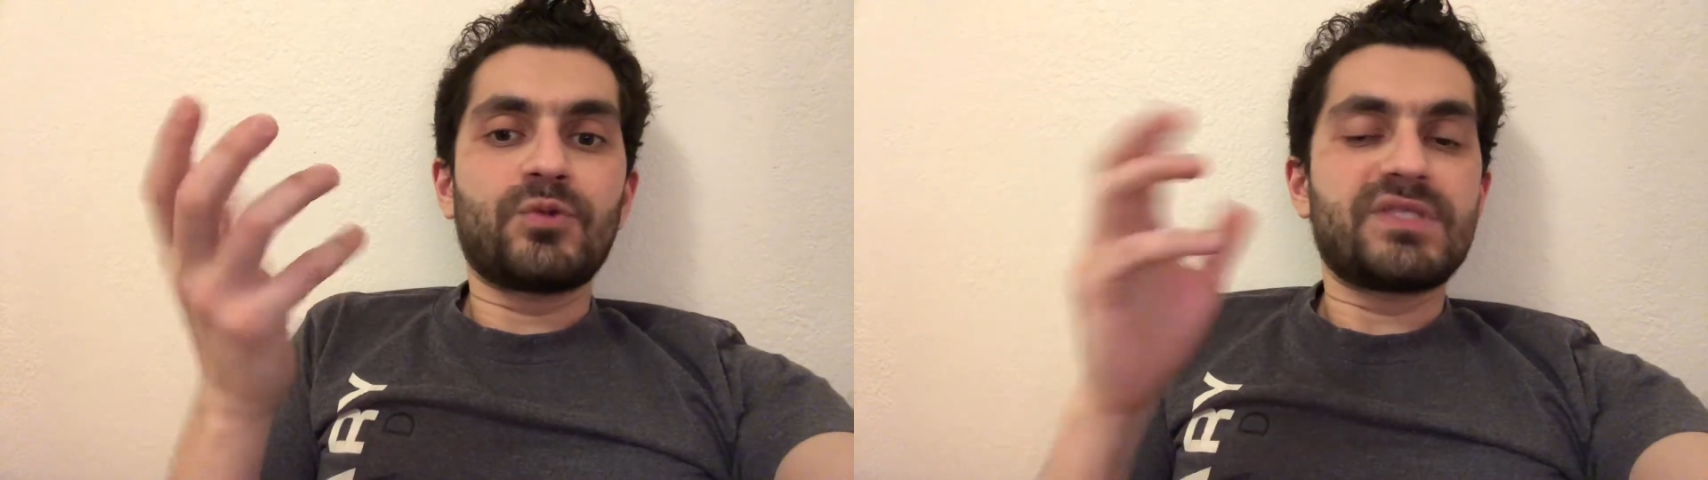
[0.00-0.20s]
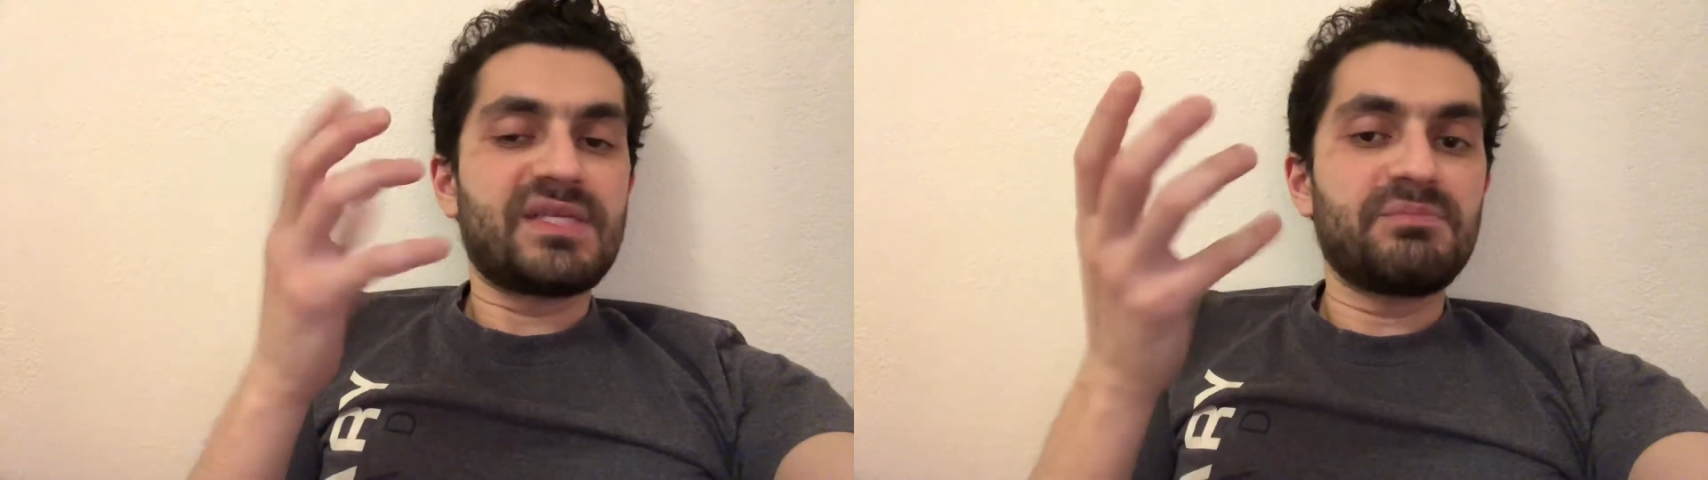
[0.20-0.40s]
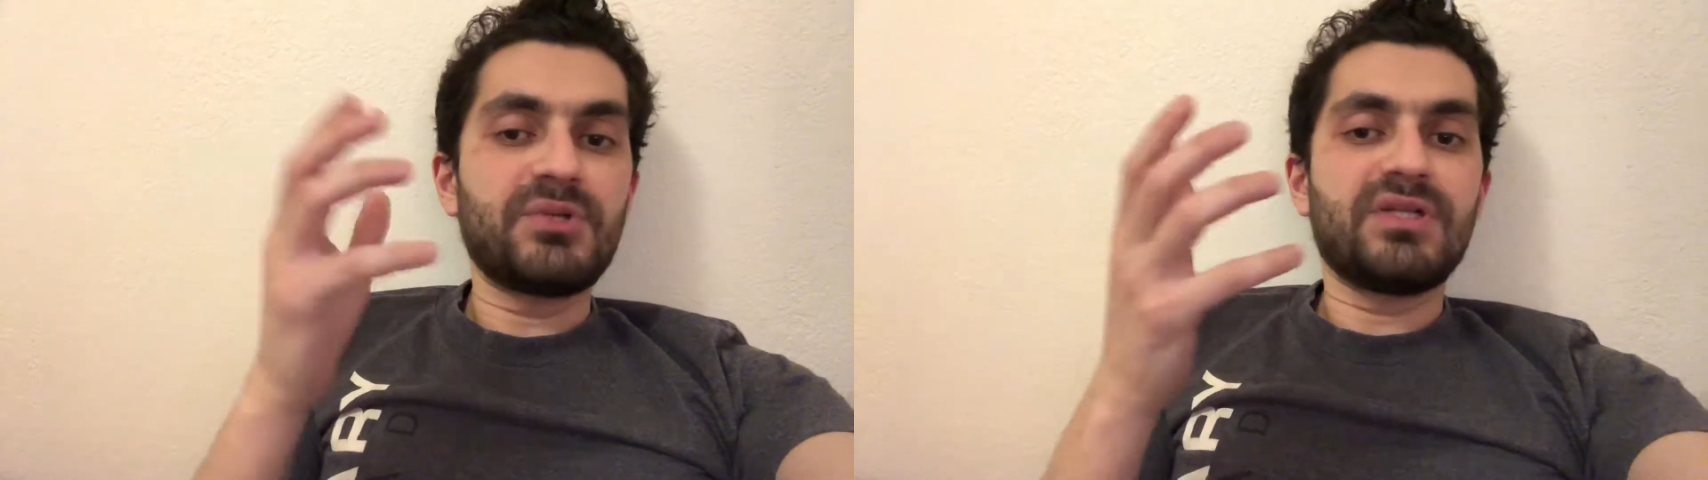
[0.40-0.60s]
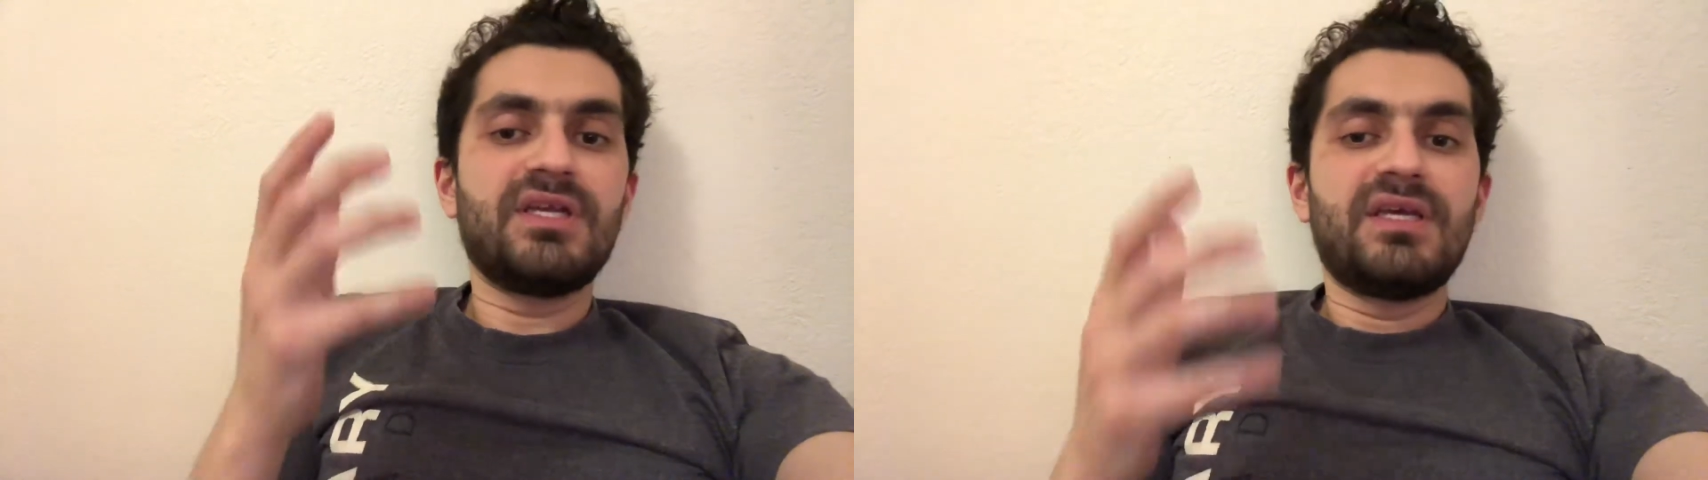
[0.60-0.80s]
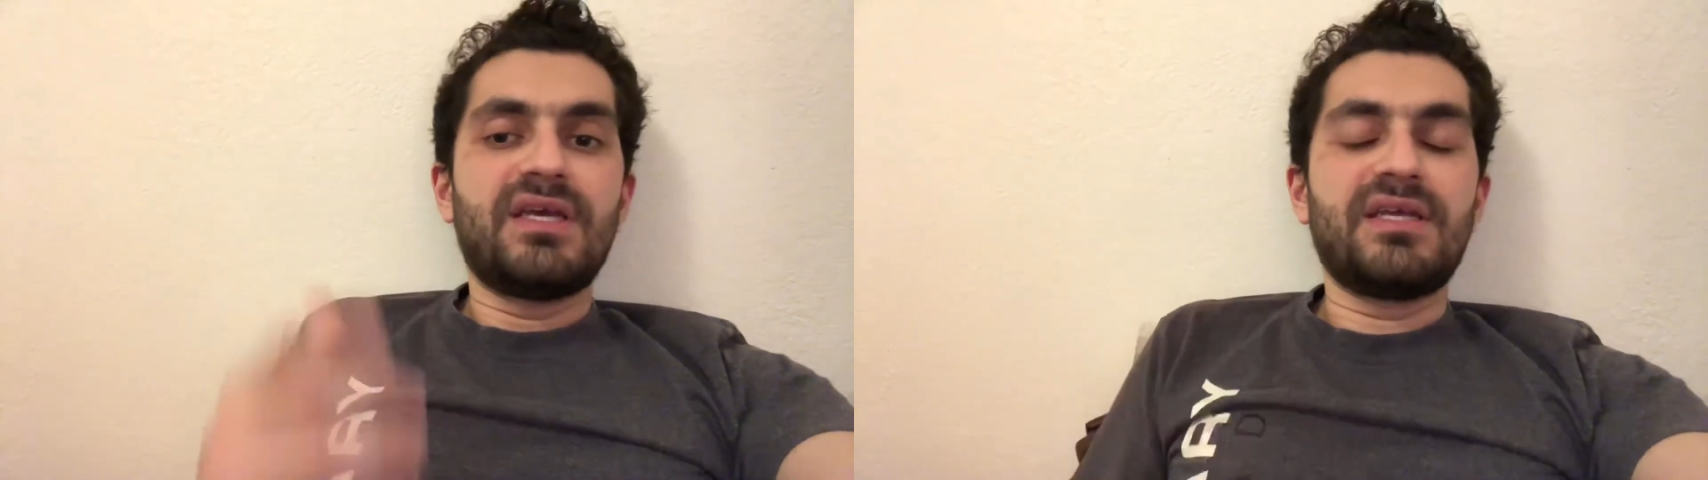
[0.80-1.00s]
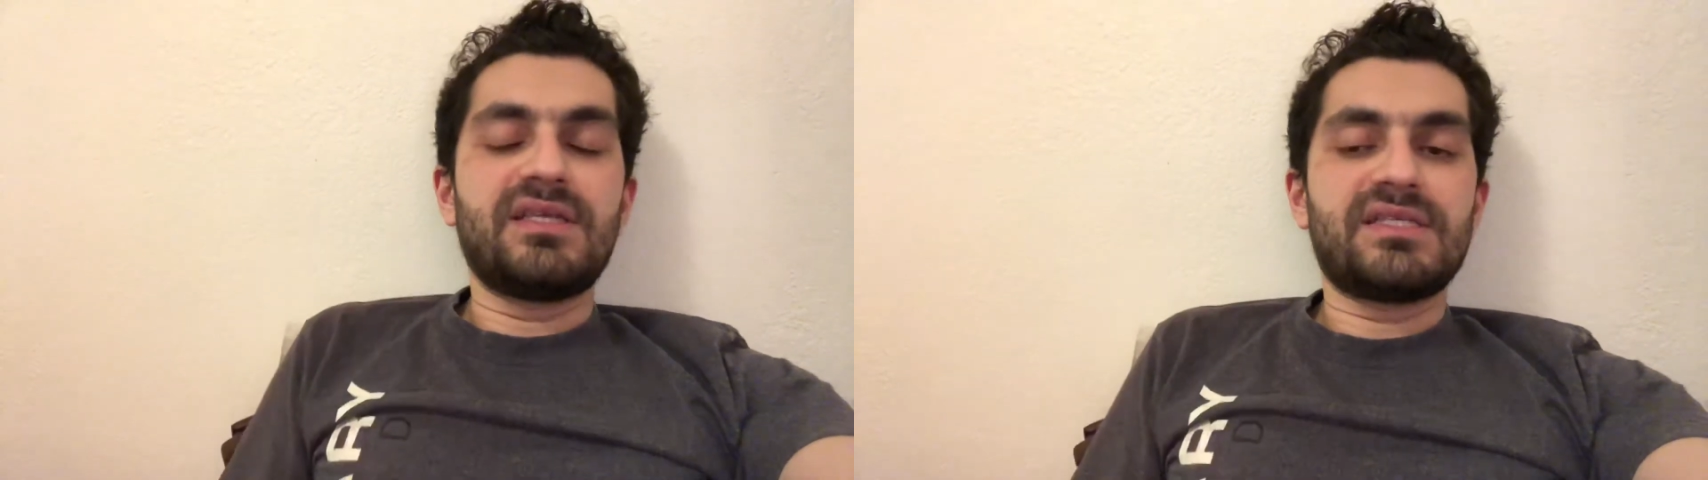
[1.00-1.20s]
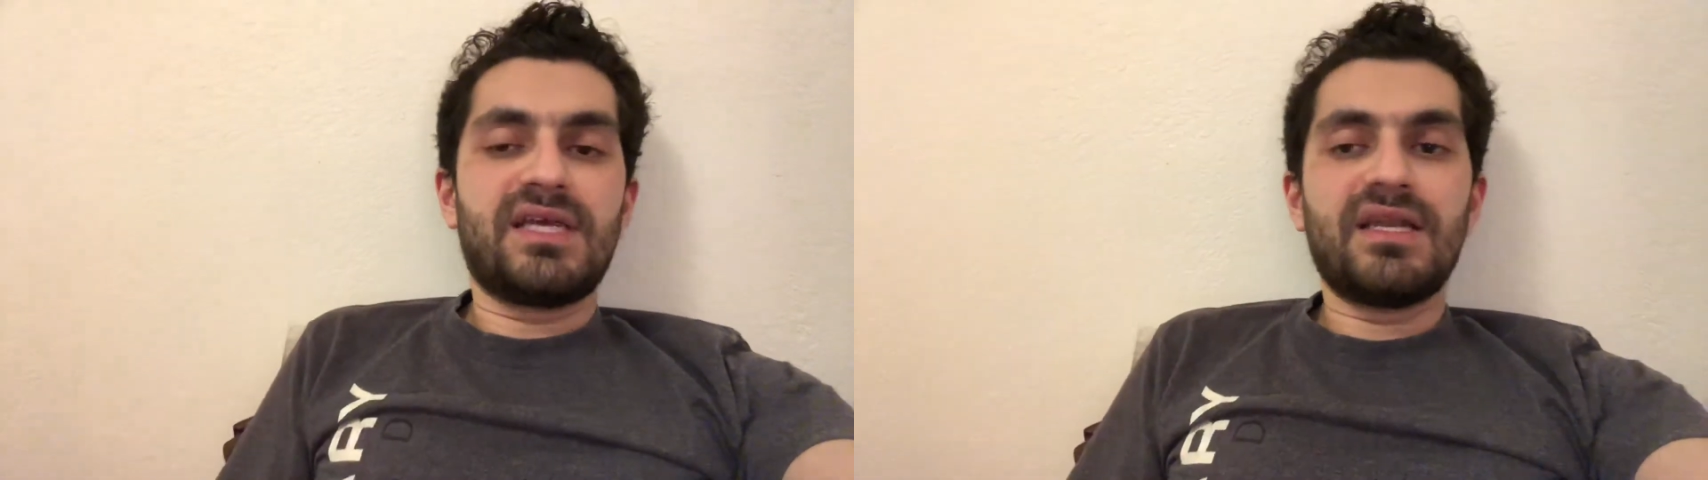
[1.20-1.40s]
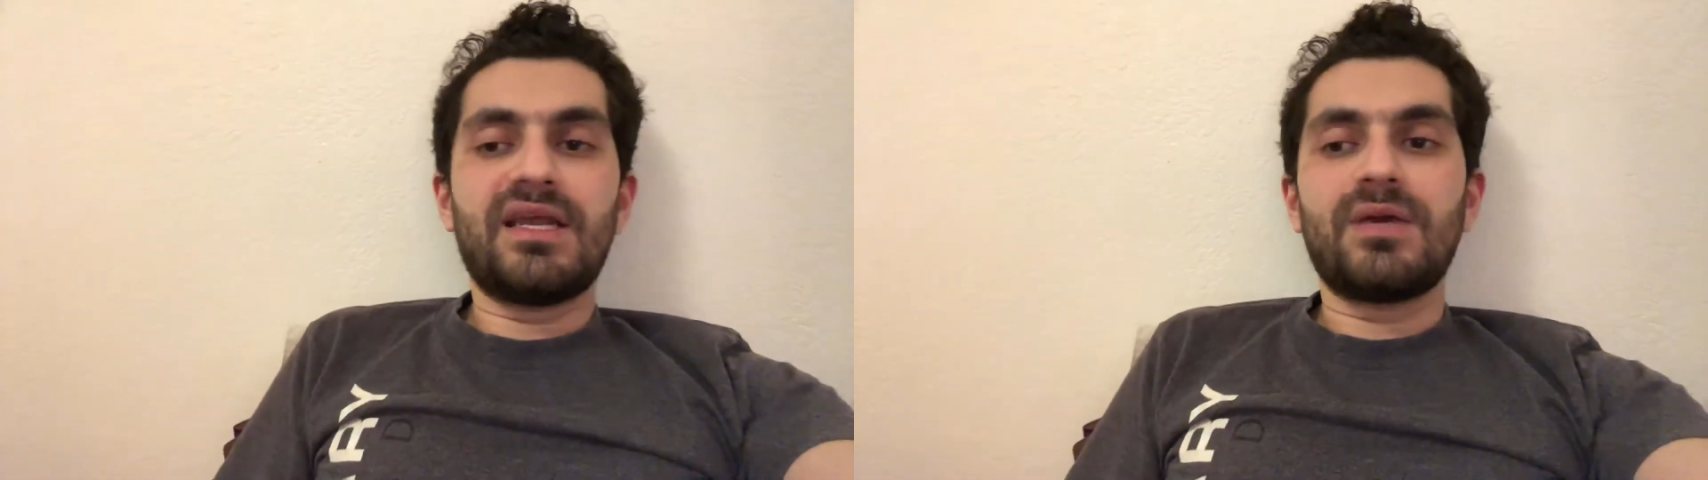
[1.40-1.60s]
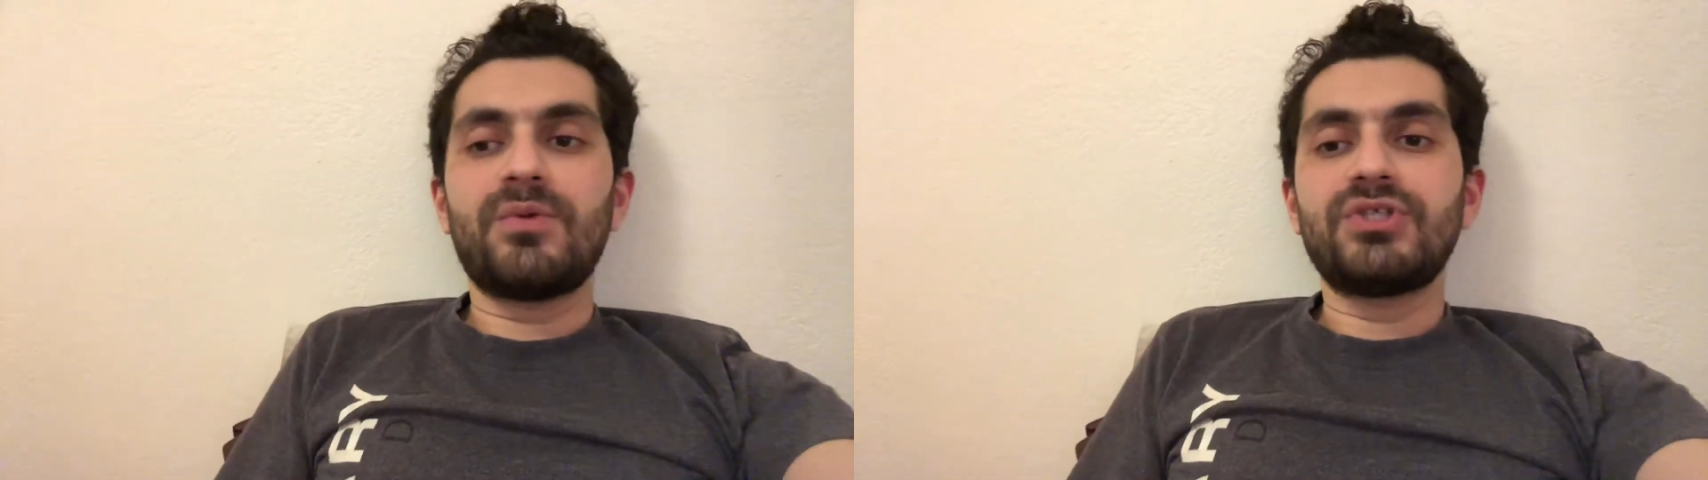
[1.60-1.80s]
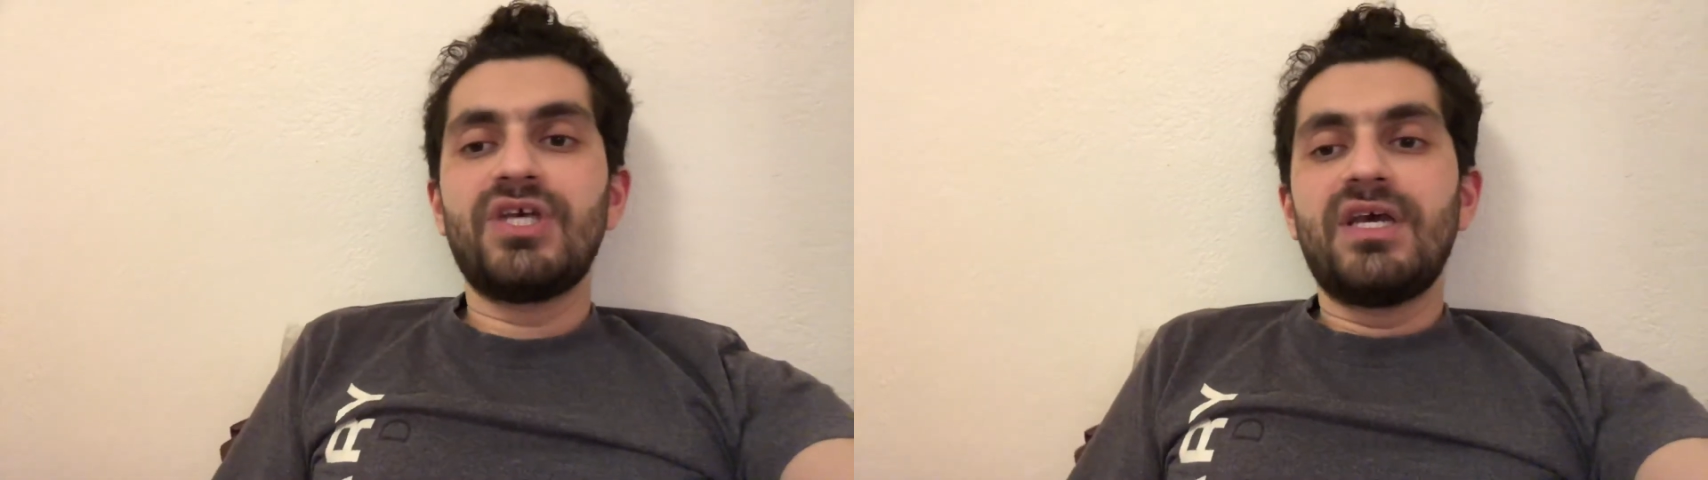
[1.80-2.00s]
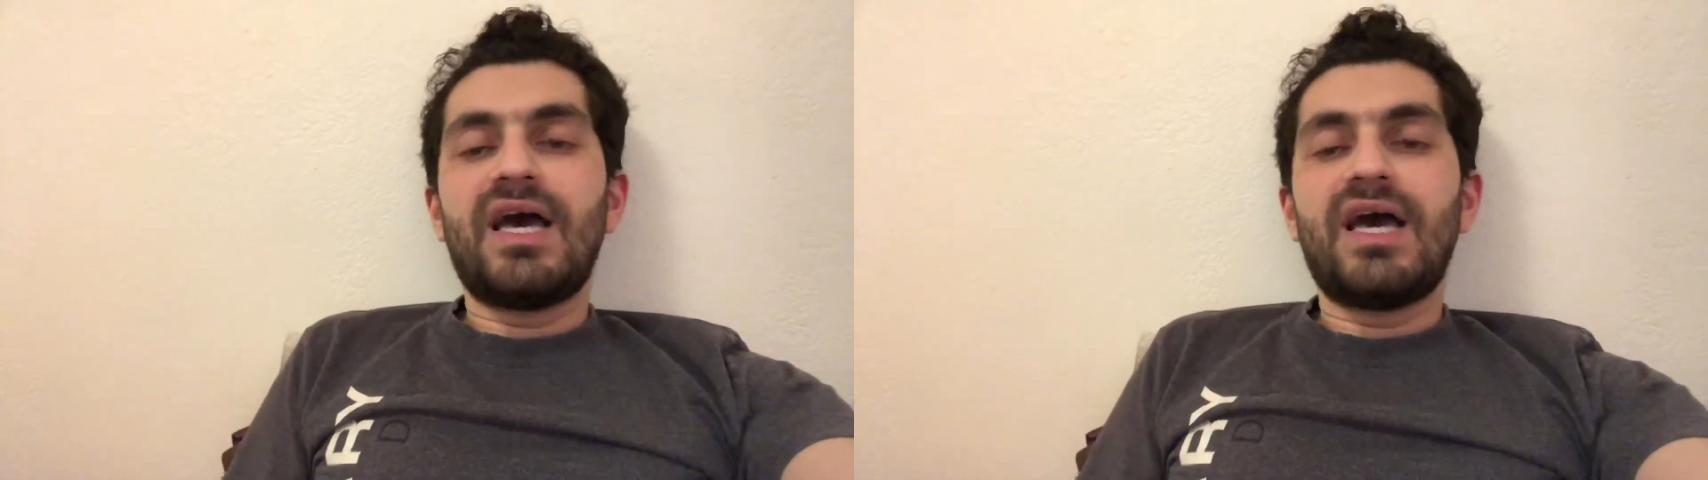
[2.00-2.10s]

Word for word: or symbol in the sign language